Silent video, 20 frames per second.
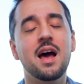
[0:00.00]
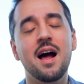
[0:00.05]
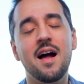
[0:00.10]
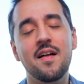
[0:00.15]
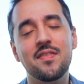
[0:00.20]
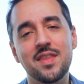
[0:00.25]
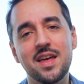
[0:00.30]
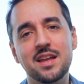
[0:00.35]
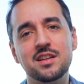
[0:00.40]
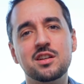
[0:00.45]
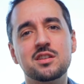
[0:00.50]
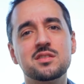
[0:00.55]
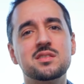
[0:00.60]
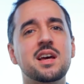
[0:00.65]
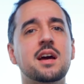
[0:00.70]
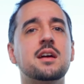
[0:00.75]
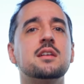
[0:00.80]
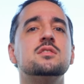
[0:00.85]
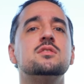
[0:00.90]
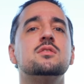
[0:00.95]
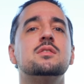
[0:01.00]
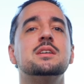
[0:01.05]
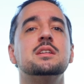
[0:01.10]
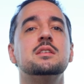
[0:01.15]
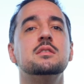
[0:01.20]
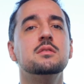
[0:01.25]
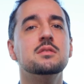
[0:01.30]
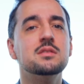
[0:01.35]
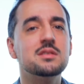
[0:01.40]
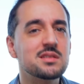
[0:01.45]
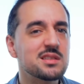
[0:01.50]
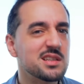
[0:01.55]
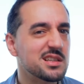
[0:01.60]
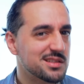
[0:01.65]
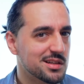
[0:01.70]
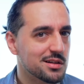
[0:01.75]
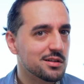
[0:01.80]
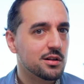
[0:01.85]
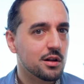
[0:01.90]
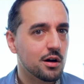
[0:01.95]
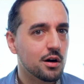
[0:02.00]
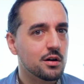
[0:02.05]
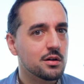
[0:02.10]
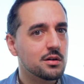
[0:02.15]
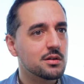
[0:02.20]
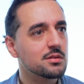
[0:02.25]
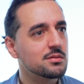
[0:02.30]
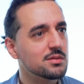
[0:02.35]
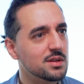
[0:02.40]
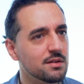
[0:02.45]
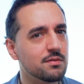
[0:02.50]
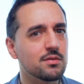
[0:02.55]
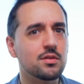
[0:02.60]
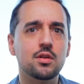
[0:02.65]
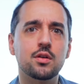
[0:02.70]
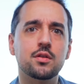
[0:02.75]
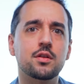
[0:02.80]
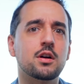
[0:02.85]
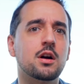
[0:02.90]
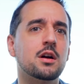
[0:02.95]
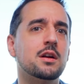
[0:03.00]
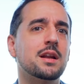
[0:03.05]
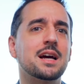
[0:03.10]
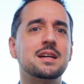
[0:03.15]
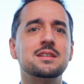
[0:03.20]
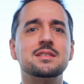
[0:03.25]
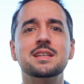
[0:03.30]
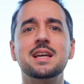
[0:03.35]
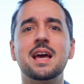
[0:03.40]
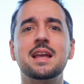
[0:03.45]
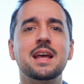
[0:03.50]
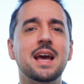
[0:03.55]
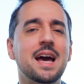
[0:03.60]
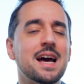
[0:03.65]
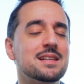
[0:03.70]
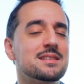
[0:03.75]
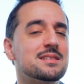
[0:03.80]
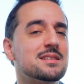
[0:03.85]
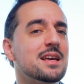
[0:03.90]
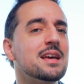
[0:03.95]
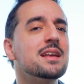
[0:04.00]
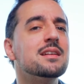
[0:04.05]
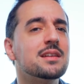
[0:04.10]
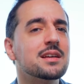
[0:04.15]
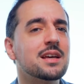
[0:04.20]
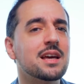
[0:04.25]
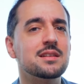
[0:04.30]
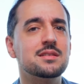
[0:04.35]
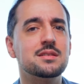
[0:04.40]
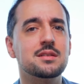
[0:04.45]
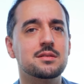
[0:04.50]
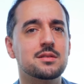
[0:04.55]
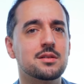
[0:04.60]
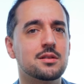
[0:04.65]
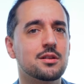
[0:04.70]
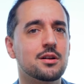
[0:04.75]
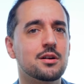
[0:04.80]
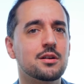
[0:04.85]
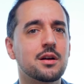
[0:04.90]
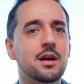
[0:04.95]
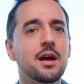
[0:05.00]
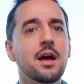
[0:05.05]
and then your seconds are at 6 o'clock, even though there aren't actually any hands to indicate 6 o'clock.